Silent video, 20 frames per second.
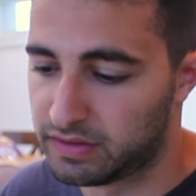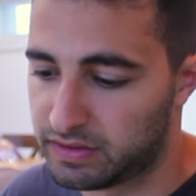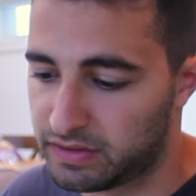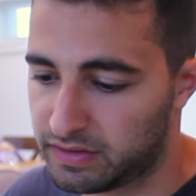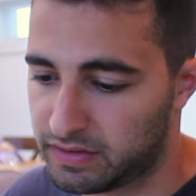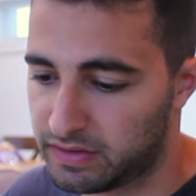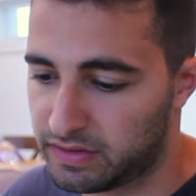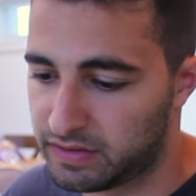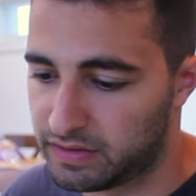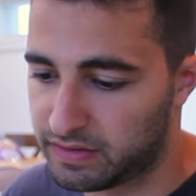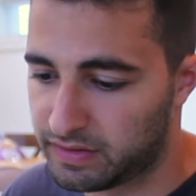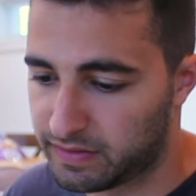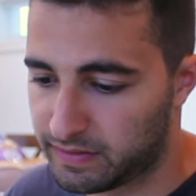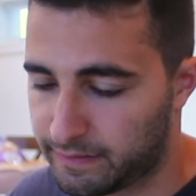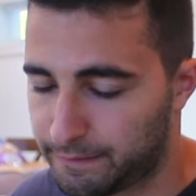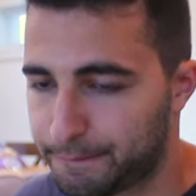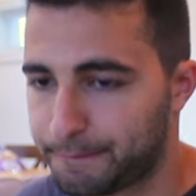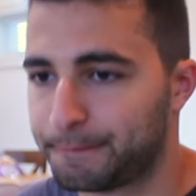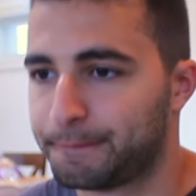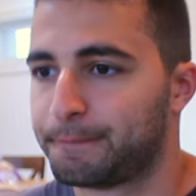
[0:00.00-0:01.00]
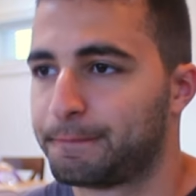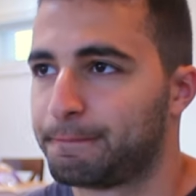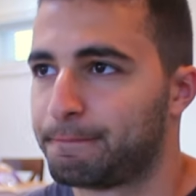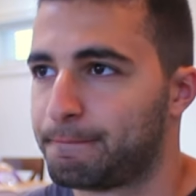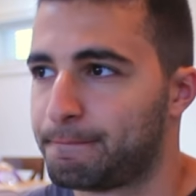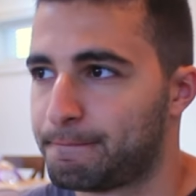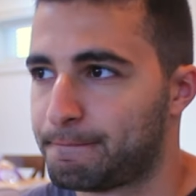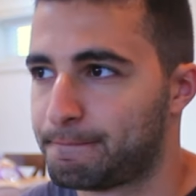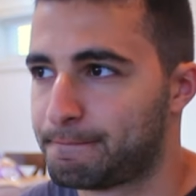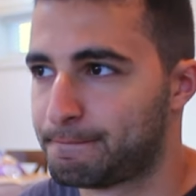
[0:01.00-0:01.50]

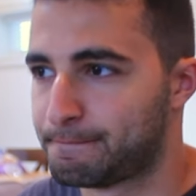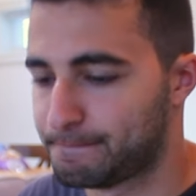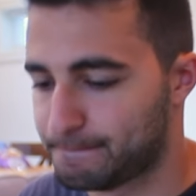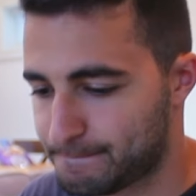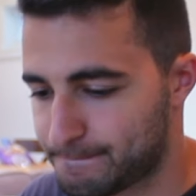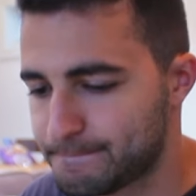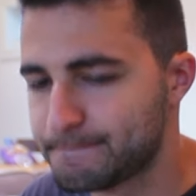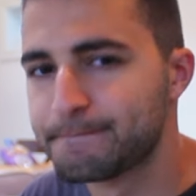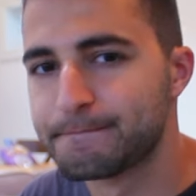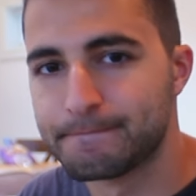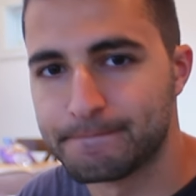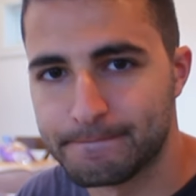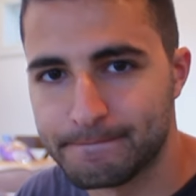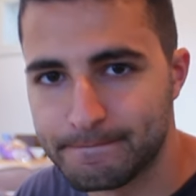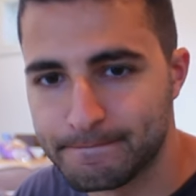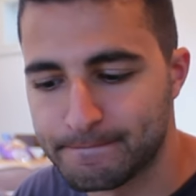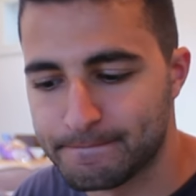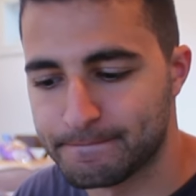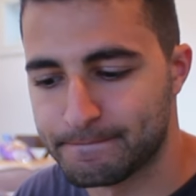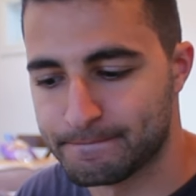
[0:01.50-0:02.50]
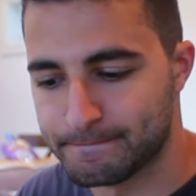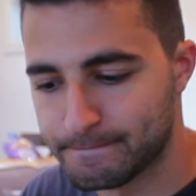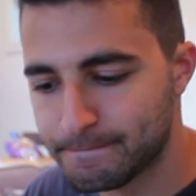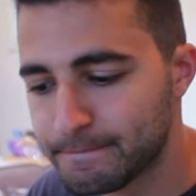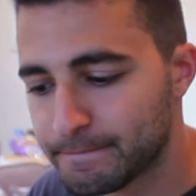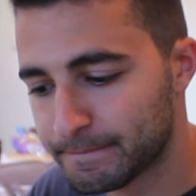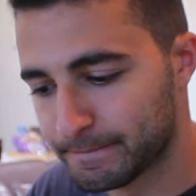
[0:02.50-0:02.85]
calls, see you on TV,